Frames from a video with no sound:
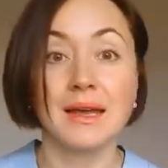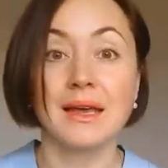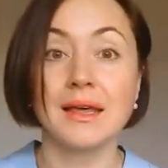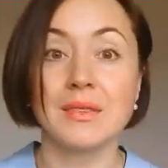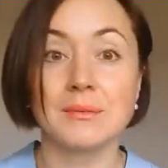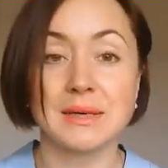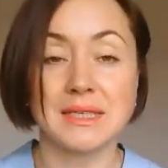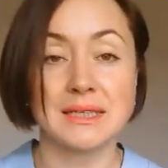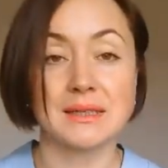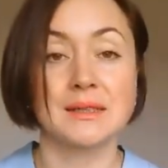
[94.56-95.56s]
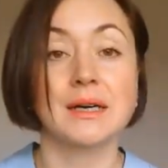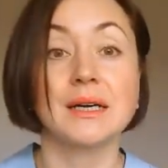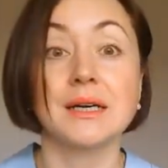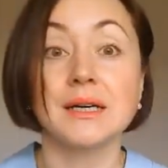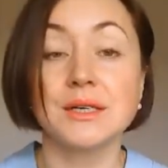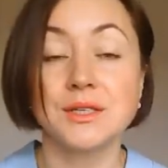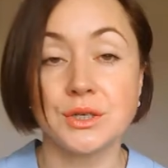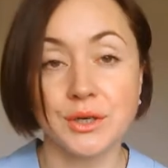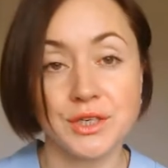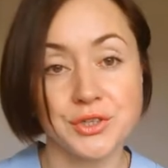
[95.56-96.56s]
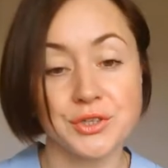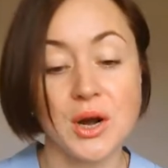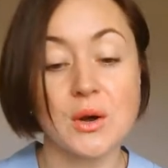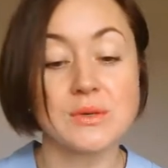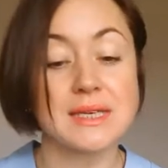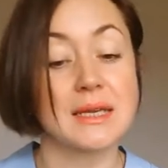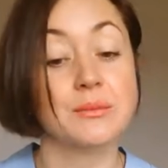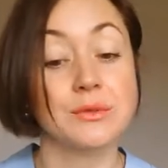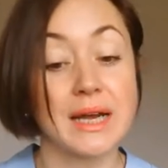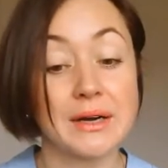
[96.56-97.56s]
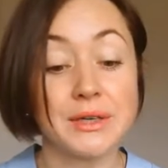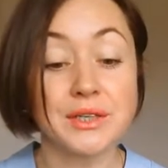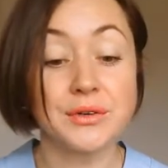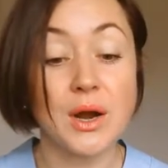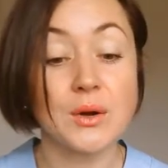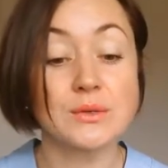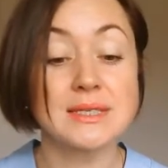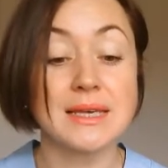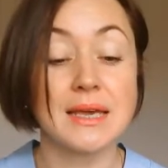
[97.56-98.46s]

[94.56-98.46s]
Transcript: In the middle, Turkish rose and Bulgarian rose.